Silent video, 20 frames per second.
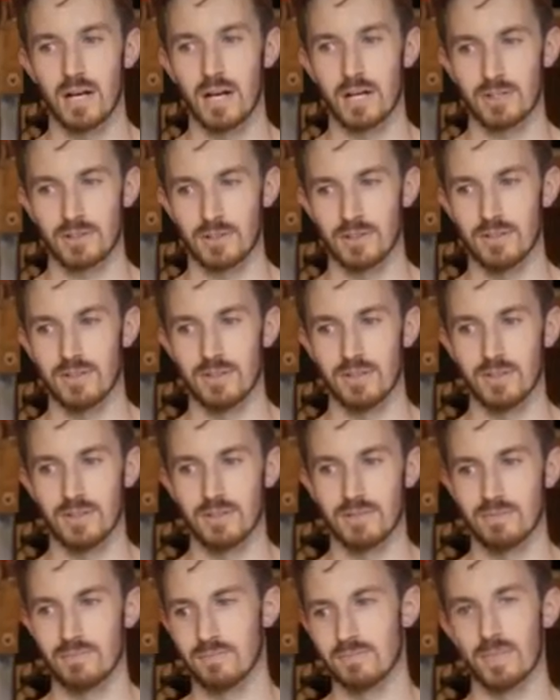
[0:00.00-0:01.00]

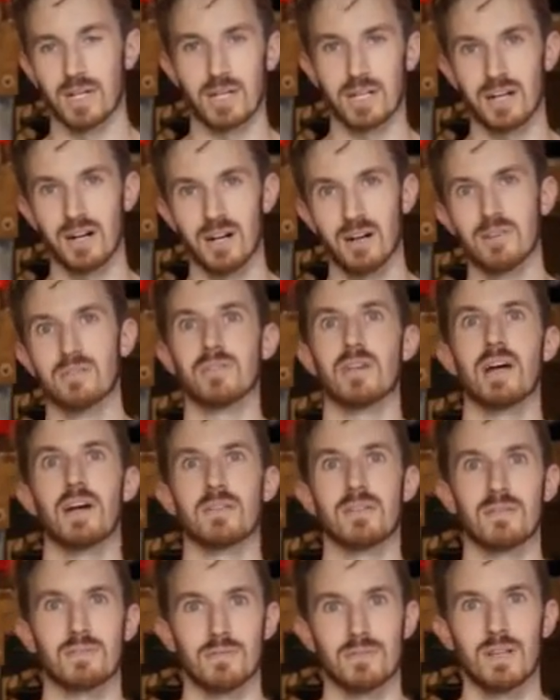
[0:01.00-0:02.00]
my card's
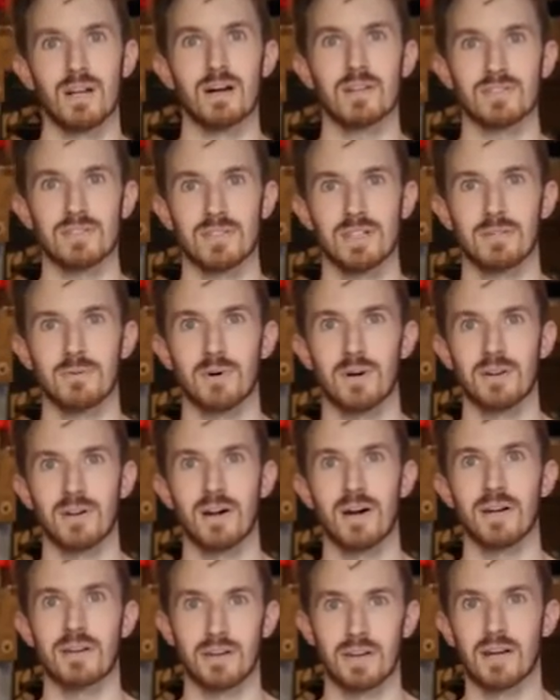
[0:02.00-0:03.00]
at Velocity and
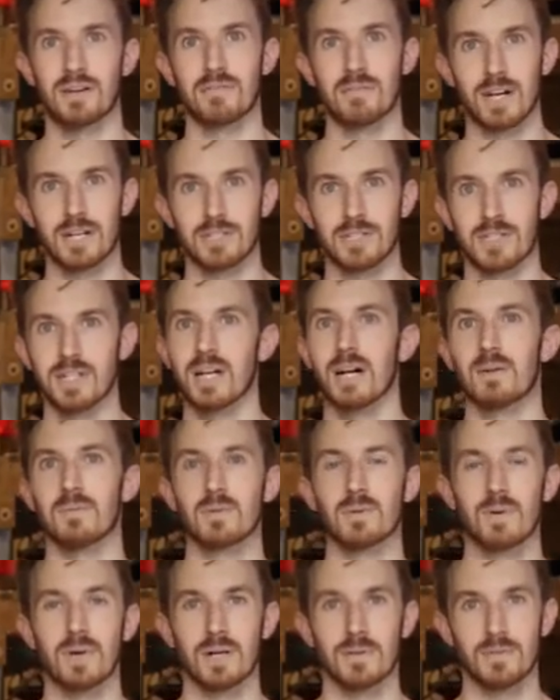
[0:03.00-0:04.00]
whatnot, and I've actually
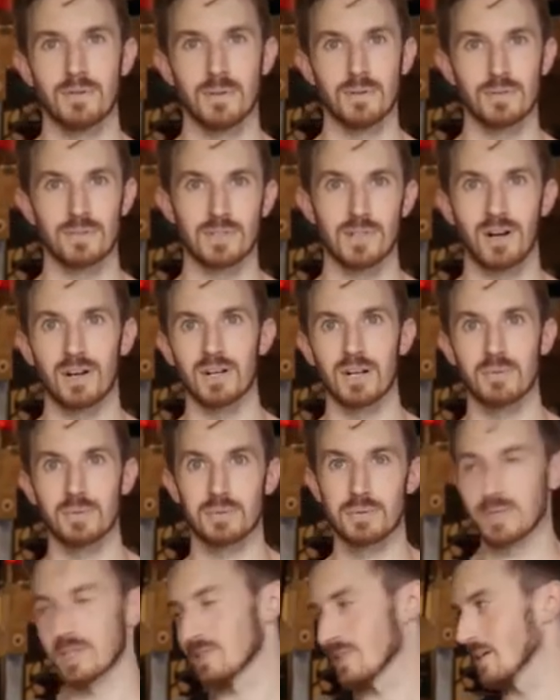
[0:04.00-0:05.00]
helped quite a few
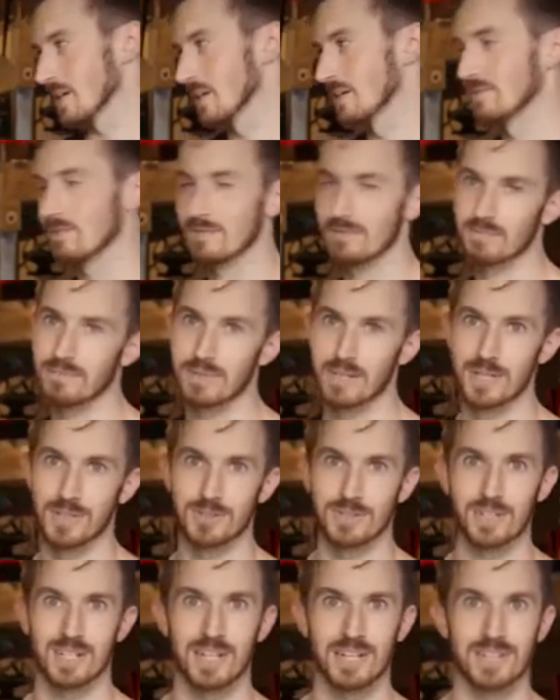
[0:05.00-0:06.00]
startups because I have
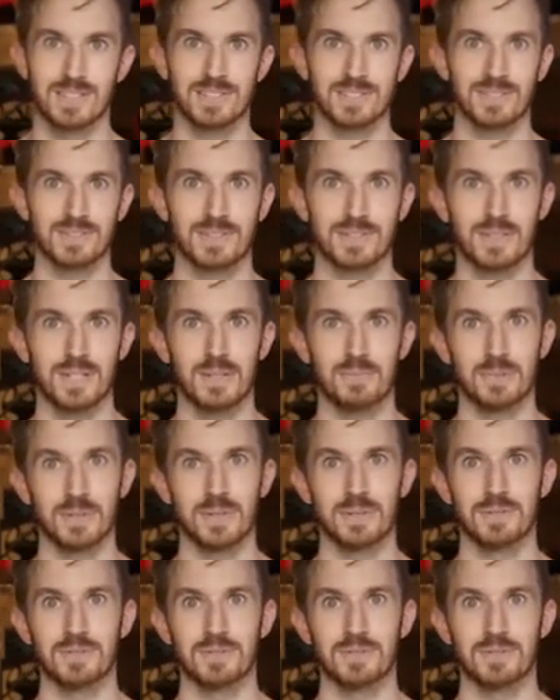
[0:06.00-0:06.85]
laser cutters and 3D